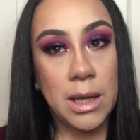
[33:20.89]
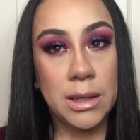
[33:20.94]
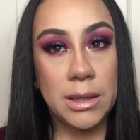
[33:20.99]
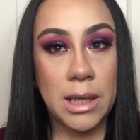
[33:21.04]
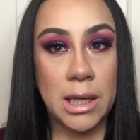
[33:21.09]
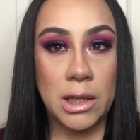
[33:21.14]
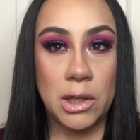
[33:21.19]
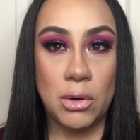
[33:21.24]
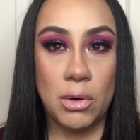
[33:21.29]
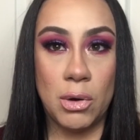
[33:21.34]

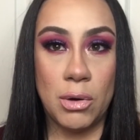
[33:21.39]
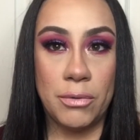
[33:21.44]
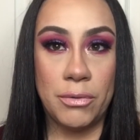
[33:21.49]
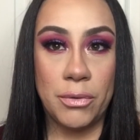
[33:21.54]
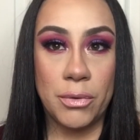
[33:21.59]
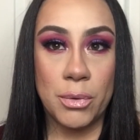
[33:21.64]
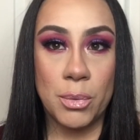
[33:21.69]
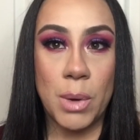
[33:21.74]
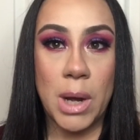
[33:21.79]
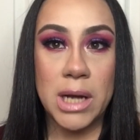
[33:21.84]
Thank you all
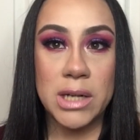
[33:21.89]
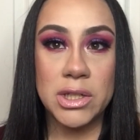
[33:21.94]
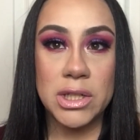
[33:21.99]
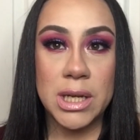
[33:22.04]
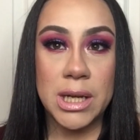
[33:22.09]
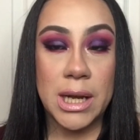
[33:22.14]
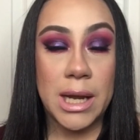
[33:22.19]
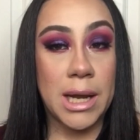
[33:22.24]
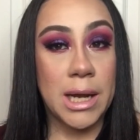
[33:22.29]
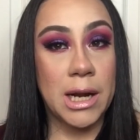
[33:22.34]
for
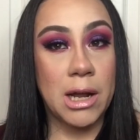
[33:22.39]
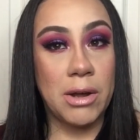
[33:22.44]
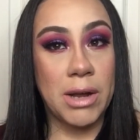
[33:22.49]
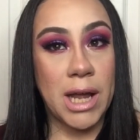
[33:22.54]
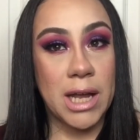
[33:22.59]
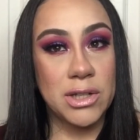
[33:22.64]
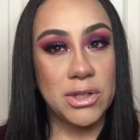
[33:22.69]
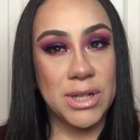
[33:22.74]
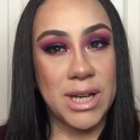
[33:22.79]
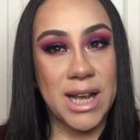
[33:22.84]
watching, and I'll
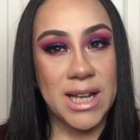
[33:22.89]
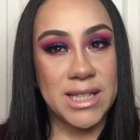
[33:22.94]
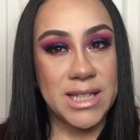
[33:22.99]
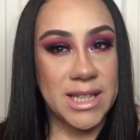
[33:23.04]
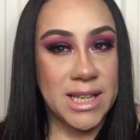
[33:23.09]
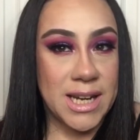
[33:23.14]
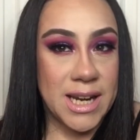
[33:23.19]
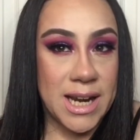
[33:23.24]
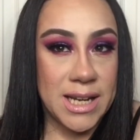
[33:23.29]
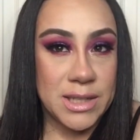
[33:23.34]
catch you guys
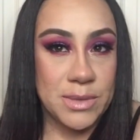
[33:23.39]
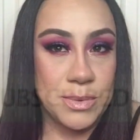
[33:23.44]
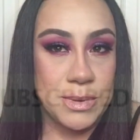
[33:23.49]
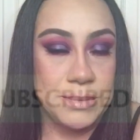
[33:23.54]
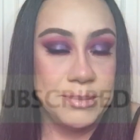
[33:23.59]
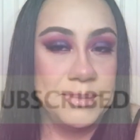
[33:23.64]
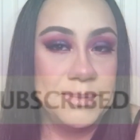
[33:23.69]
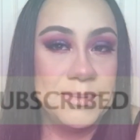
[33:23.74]
in the next one.